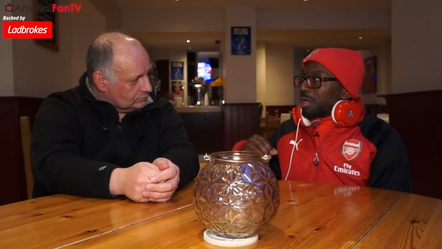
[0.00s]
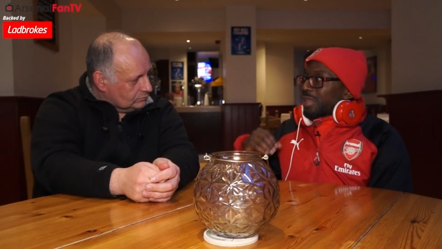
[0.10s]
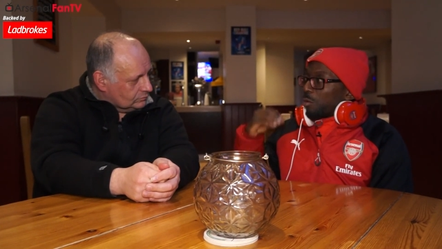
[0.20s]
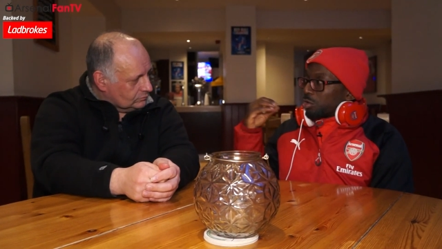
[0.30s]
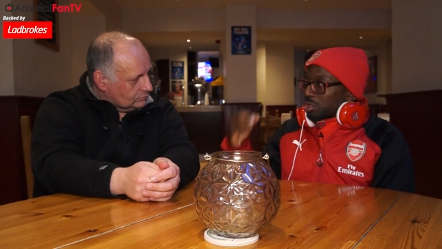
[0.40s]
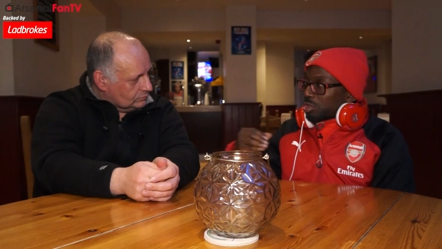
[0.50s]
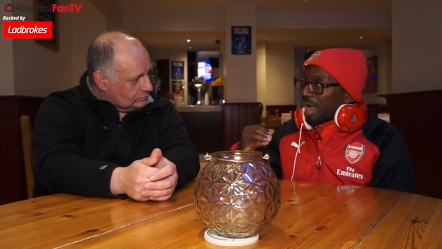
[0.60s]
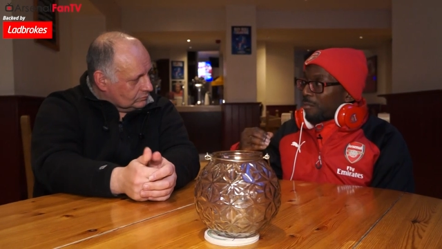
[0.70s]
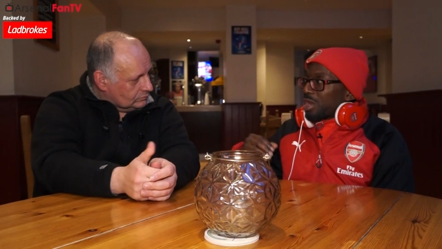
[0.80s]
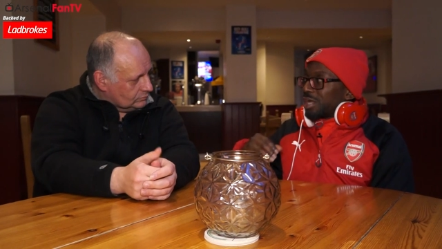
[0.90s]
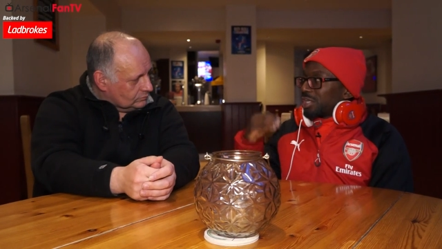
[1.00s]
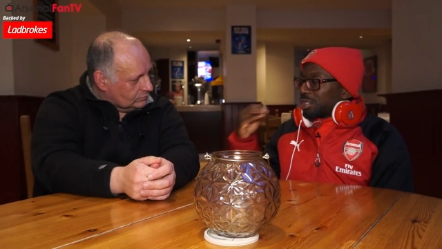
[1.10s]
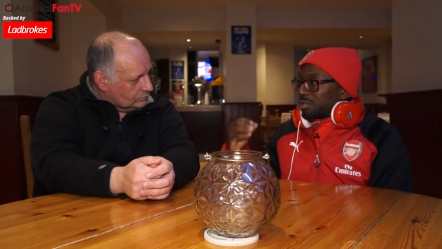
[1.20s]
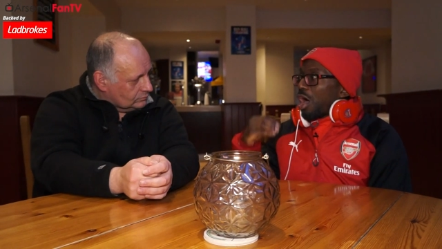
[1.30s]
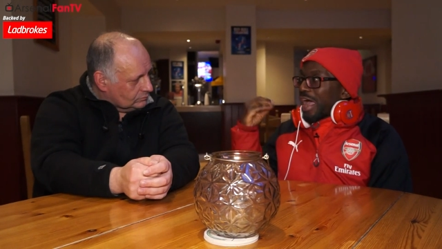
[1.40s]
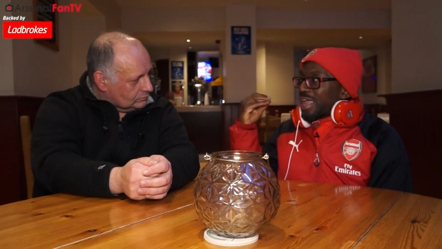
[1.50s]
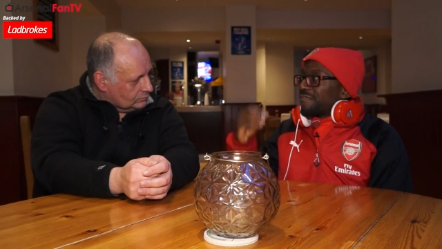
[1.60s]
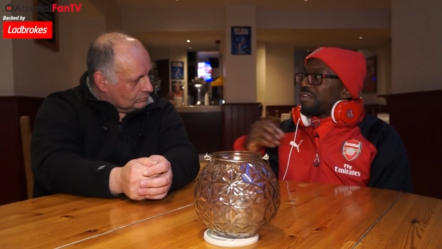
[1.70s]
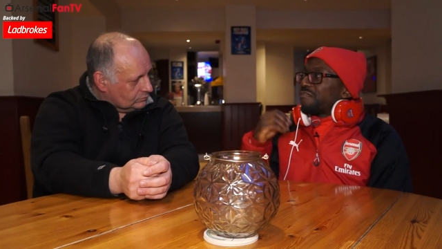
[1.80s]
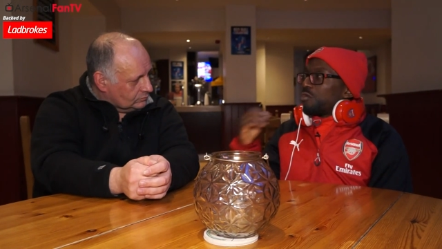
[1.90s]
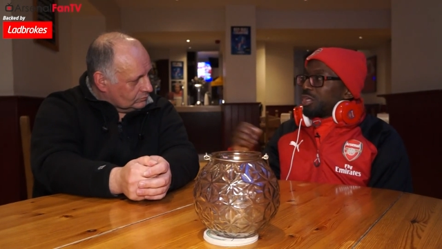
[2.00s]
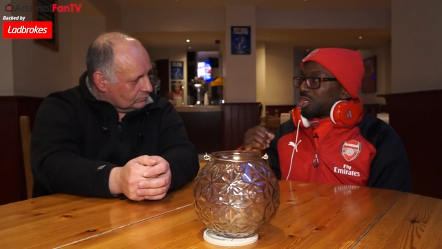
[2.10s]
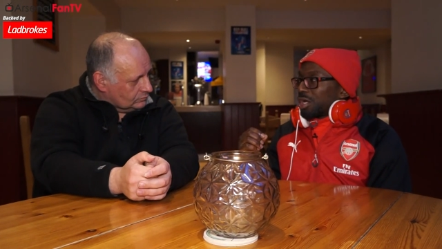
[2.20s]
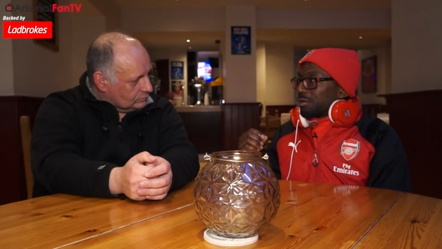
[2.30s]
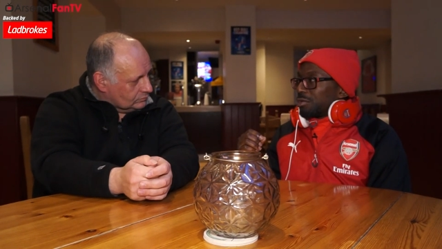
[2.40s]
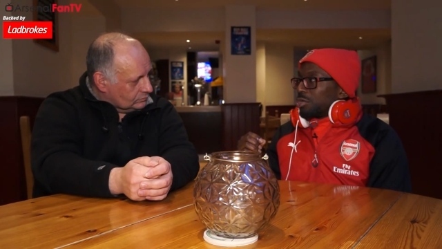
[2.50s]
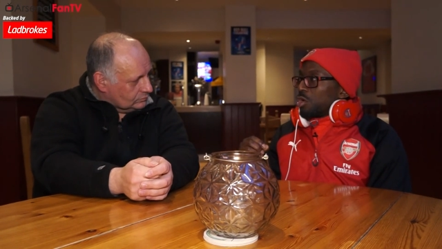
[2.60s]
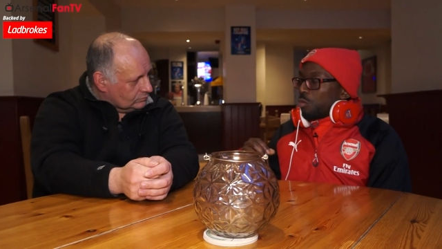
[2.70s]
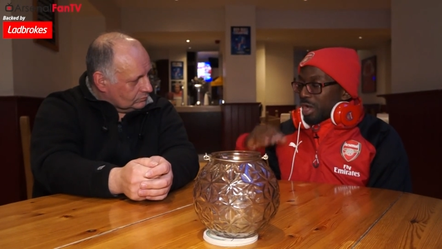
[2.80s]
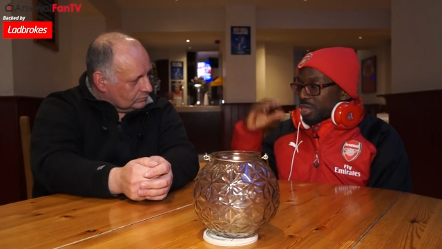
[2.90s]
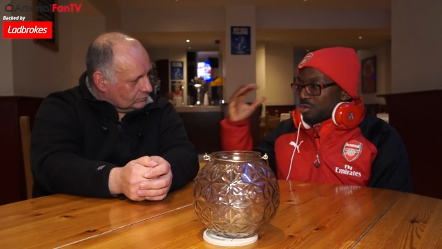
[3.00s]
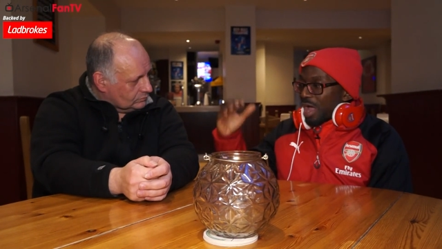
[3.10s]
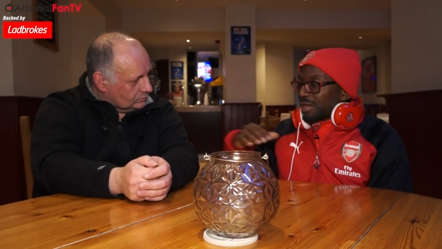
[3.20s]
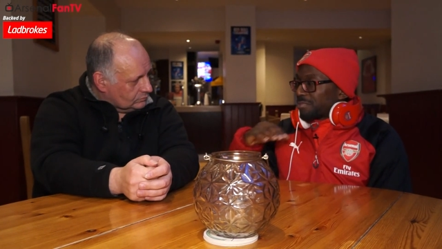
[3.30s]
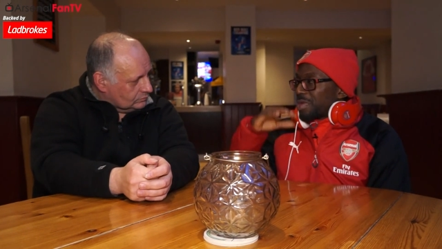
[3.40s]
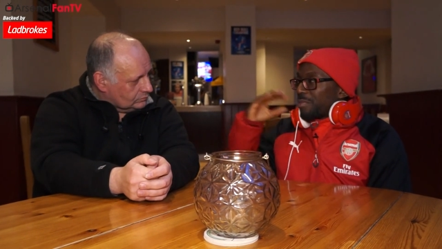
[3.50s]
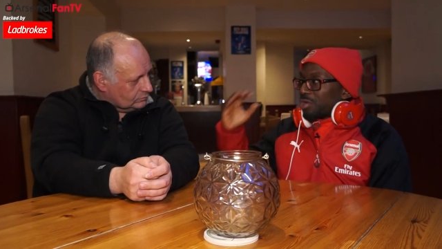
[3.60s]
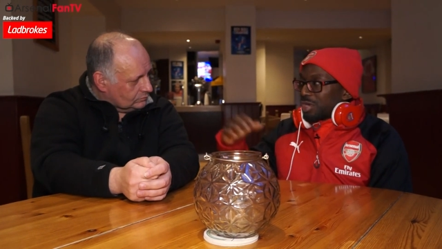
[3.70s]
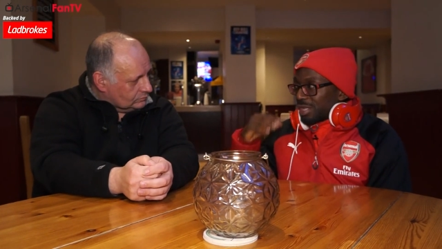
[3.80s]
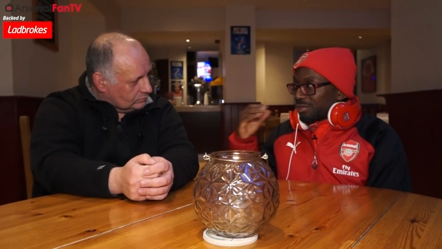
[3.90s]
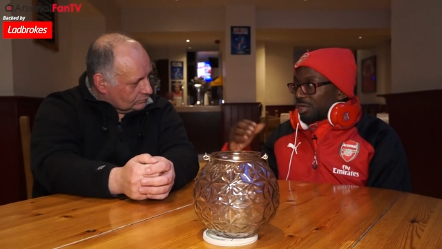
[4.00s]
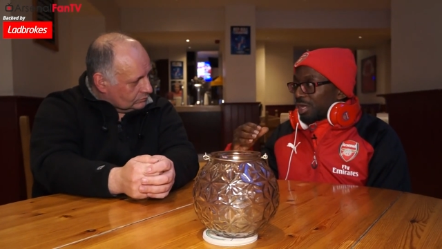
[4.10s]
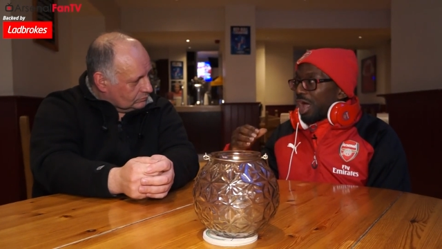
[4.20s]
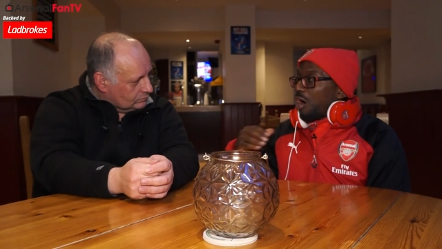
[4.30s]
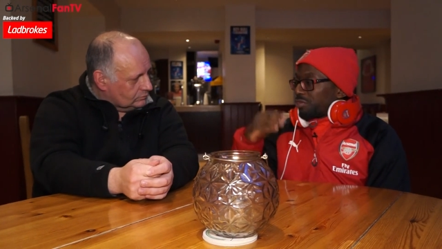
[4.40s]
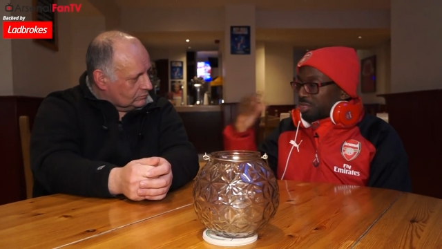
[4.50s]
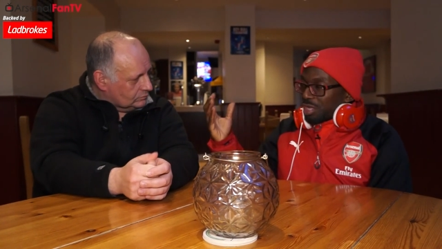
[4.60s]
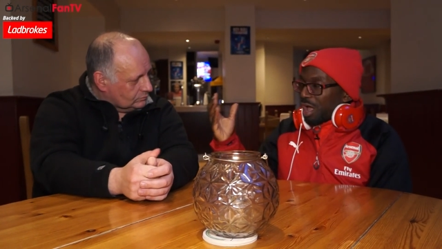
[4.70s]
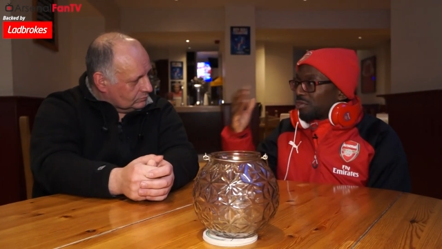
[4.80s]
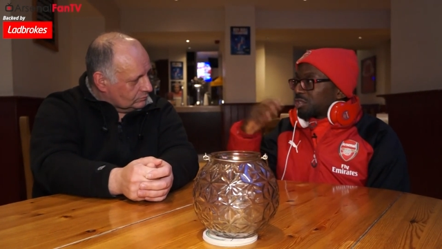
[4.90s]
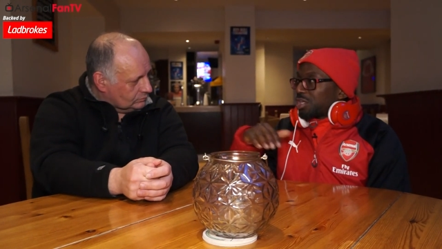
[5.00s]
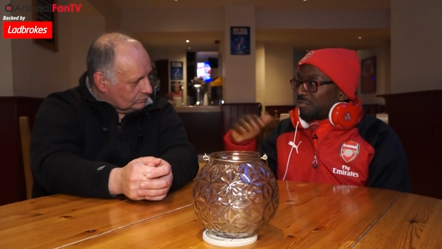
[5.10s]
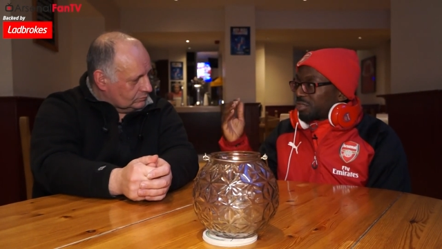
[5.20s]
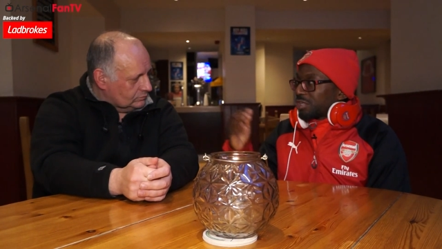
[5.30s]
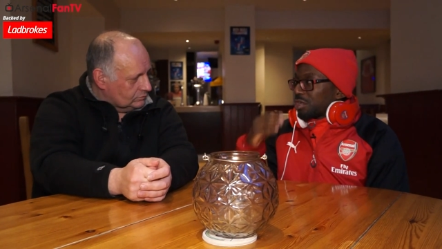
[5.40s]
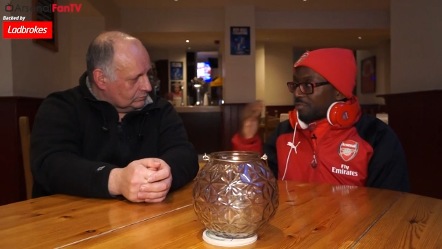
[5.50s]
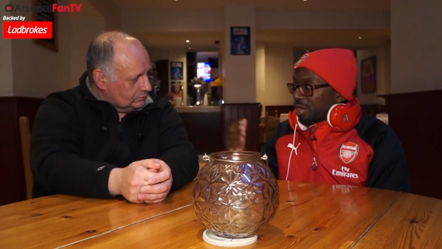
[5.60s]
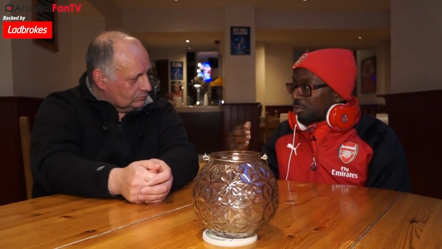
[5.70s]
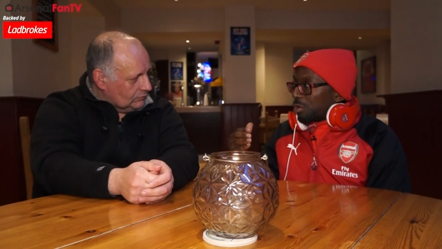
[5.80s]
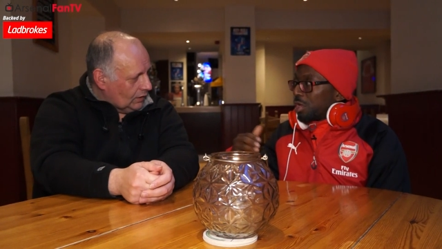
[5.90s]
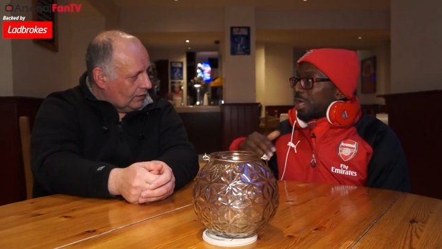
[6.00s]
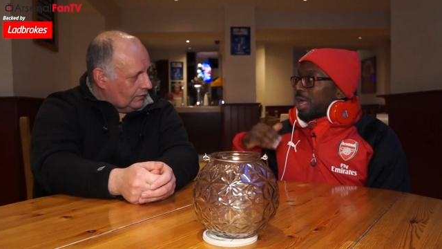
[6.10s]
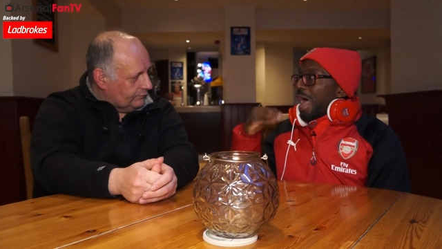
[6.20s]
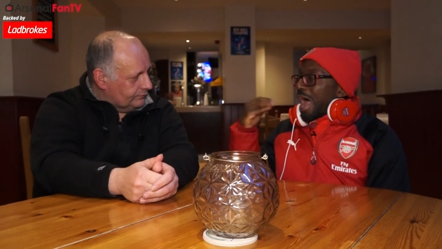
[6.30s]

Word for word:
Speaker 1: there was a time when I did ITV Footy Chat, when you had people on the internet, obviously mm. other TV stations are available. Yeah.